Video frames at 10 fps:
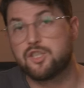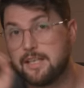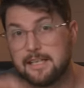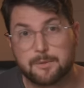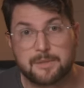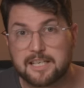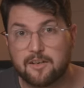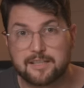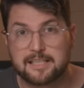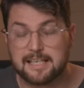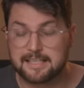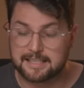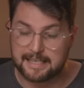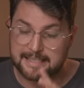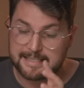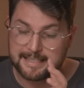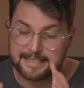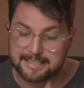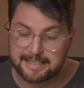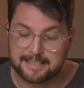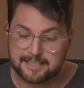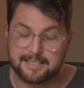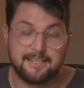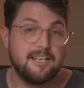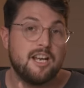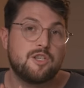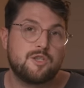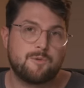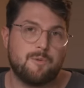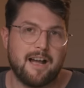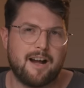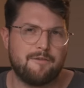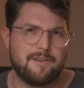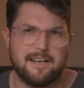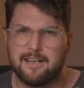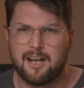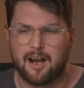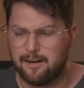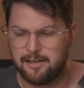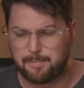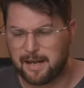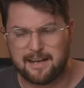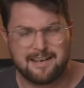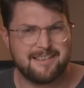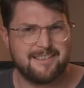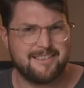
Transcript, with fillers: So the next whiskey on this list is the Deanston 12, and I only paid